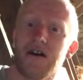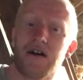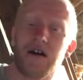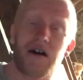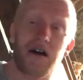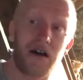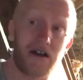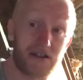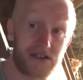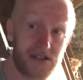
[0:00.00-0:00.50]

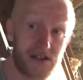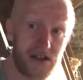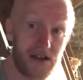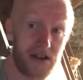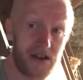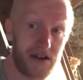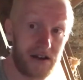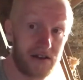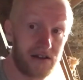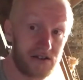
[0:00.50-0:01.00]
At,
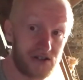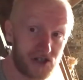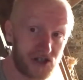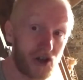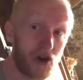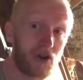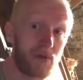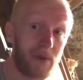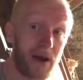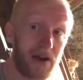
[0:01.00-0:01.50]
uh,
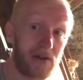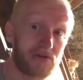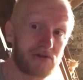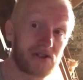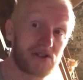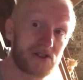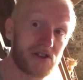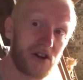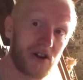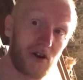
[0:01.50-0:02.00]
solar
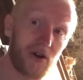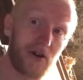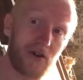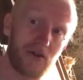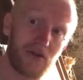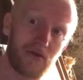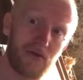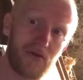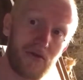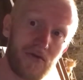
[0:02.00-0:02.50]
panels are going on
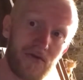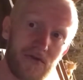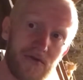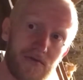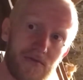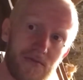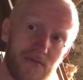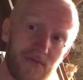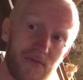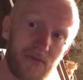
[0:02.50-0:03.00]
the roof.
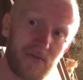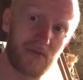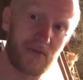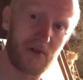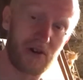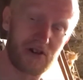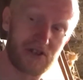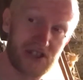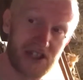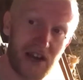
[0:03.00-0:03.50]
We've
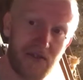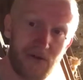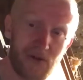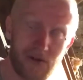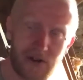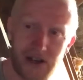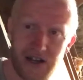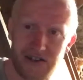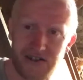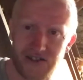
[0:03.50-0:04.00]
got
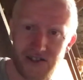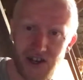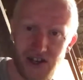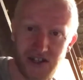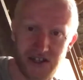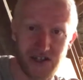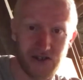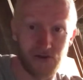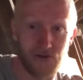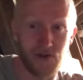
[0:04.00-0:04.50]
scaffolding outside
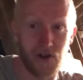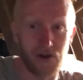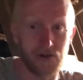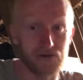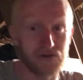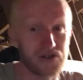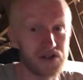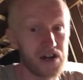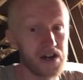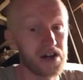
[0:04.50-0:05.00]
to do
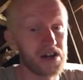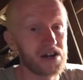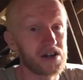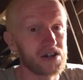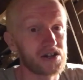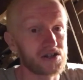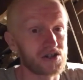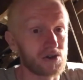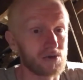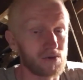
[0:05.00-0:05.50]
those.
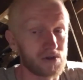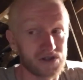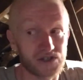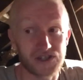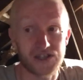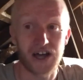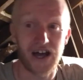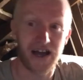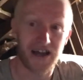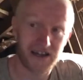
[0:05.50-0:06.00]
So once
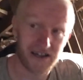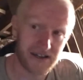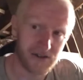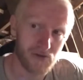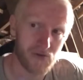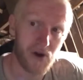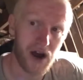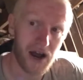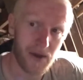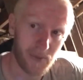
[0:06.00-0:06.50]
that
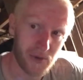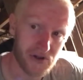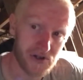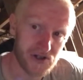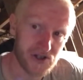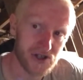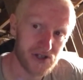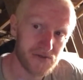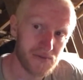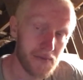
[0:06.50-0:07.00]
all
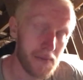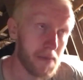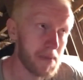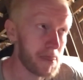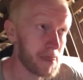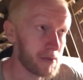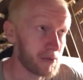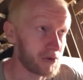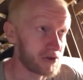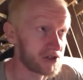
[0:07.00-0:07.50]
happens,
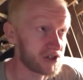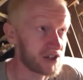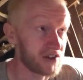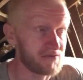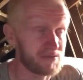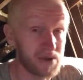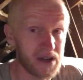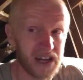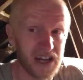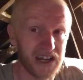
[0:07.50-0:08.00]
once
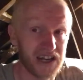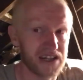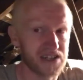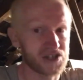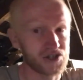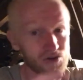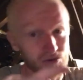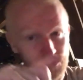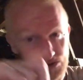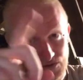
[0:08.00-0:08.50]
they've been and
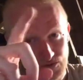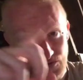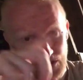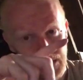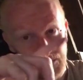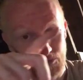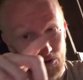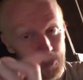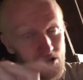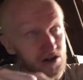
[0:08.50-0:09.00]
installed the
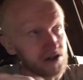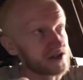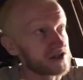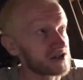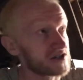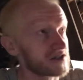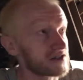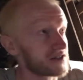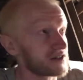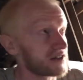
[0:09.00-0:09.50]
frameworks,
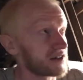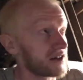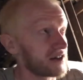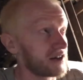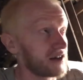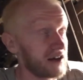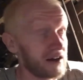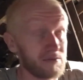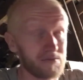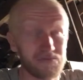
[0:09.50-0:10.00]

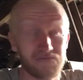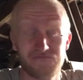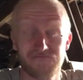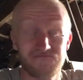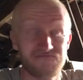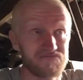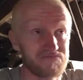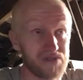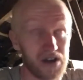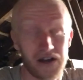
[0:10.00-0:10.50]
um,
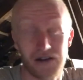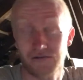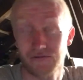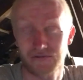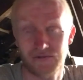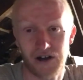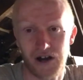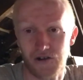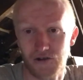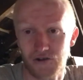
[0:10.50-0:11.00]
yeah,
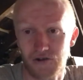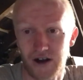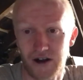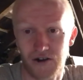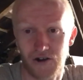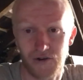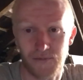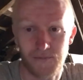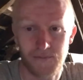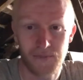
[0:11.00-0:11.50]
I'll
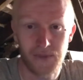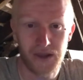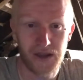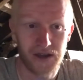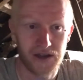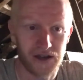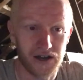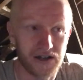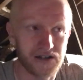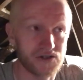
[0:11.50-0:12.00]
crack on
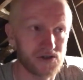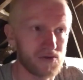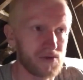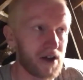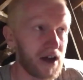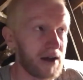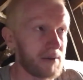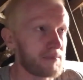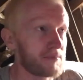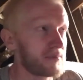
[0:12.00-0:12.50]
and do
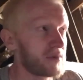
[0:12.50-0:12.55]
that.